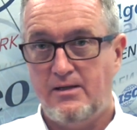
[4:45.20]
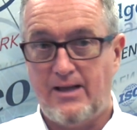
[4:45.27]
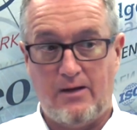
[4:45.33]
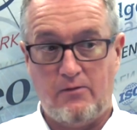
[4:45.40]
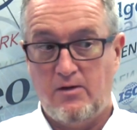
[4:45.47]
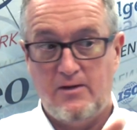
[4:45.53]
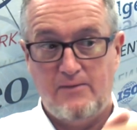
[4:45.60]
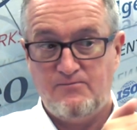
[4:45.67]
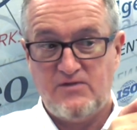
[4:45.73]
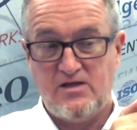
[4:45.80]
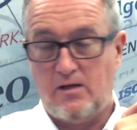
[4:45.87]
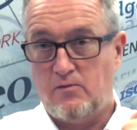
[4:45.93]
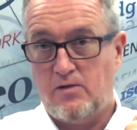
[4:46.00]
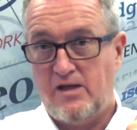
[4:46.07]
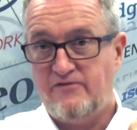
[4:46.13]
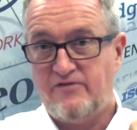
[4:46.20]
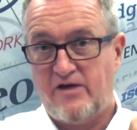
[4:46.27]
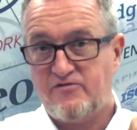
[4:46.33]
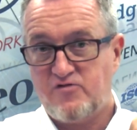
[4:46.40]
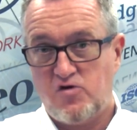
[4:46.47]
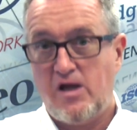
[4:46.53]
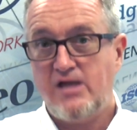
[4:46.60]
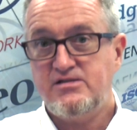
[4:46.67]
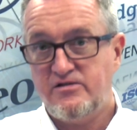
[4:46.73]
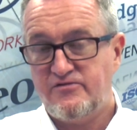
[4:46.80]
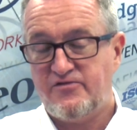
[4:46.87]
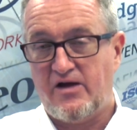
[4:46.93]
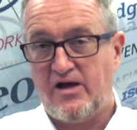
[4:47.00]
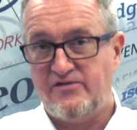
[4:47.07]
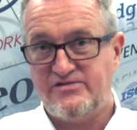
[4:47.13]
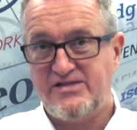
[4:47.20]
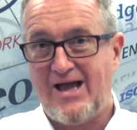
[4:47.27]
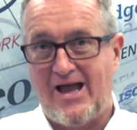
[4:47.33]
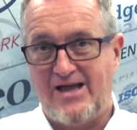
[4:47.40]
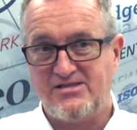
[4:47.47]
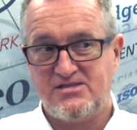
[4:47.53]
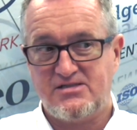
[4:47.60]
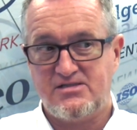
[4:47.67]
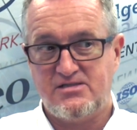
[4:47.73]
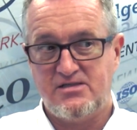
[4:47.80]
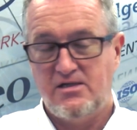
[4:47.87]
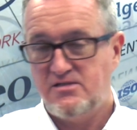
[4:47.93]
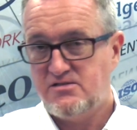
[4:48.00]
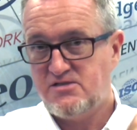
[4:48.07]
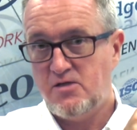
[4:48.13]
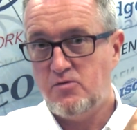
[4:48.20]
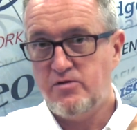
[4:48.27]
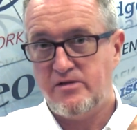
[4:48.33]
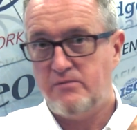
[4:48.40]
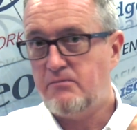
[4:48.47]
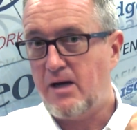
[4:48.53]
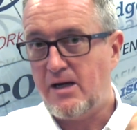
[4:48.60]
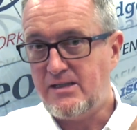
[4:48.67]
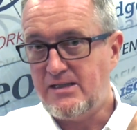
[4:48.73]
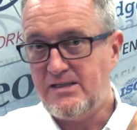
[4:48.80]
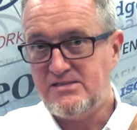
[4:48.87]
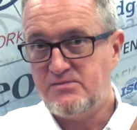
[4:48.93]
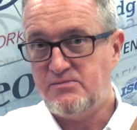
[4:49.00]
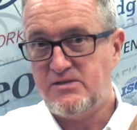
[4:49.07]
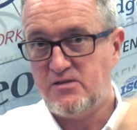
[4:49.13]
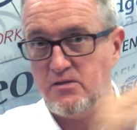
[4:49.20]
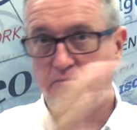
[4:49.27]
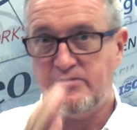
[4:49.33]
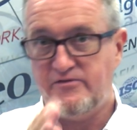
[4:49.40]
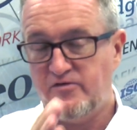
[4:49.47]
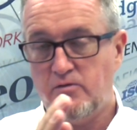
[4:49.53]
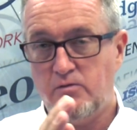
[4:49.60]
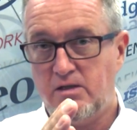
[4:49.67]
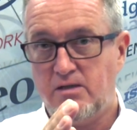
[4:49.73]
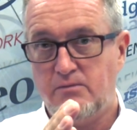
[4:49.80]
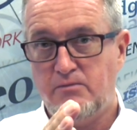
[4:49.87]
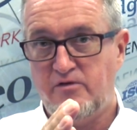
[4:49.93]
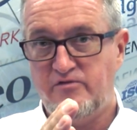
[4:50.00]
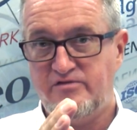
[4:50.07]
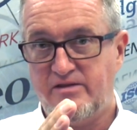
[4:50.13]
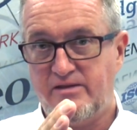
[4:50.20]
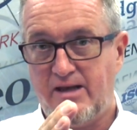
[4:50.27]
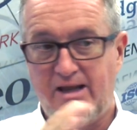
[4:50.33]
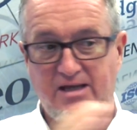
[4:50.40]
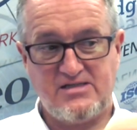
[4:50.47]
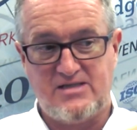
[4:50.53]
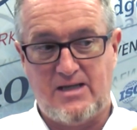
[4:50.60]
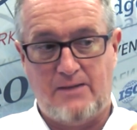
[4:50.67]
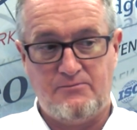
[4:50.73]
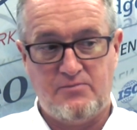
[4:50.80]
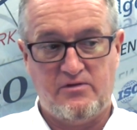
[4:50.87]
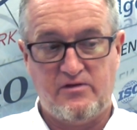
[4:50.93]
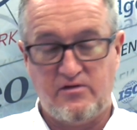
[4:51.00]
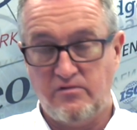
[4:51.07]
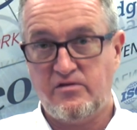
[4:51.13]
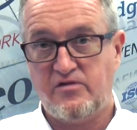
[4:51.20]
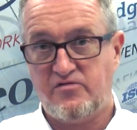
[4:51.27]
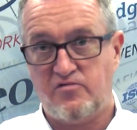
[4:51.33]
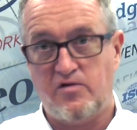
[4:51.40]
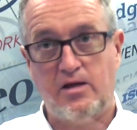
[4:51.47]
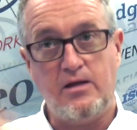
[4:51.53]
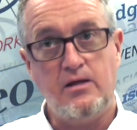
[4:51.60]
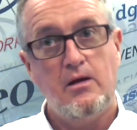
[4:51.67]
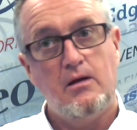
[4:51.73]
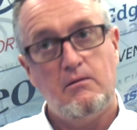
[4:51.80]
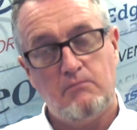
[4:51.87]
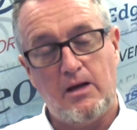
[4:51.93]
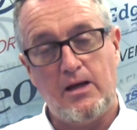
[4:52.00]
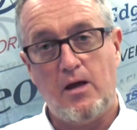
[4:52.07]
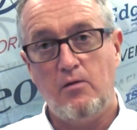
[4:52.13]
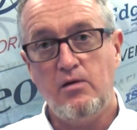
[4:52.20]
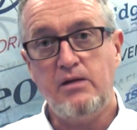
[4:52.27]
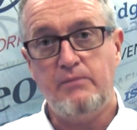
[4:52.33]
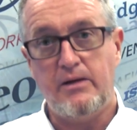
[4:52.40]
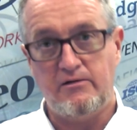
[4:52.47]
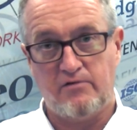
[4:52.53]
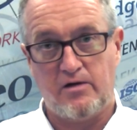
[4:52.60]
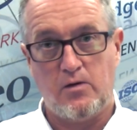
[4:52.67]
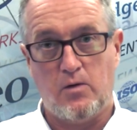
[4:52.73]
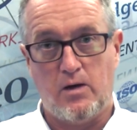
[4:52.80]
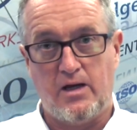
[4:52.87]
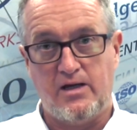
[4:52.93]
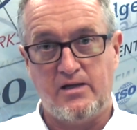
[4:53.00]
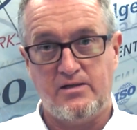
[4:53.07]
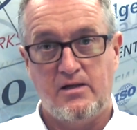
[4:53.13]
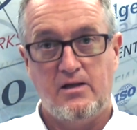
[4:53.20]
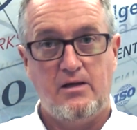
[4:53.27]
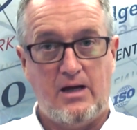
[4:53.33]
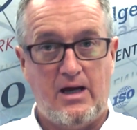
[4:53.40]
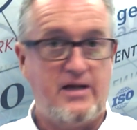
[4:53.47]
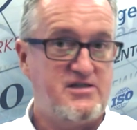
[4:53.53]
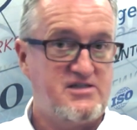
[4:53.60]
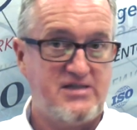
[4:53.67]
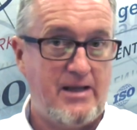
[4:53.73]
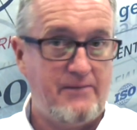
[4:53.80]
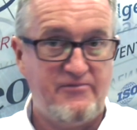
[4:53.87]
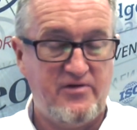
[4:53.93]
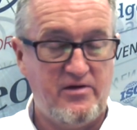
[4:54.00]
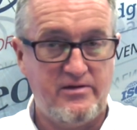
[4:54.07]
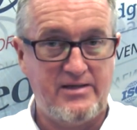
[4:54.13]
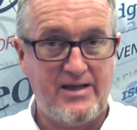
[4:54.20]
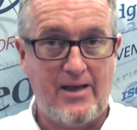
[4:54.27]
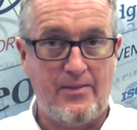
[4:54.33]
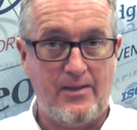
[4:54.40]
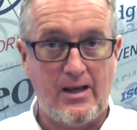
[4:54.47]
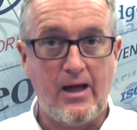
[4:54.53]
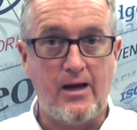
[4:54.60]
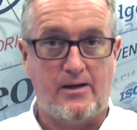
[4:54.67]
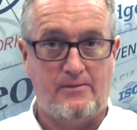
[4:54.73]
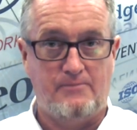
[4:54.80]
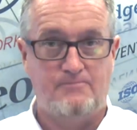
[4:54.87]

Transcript: Now, if I've created 5 tasks, 2 of them might need to be done before we can move to the next step, but the other 3 may only be required at a step further down the line.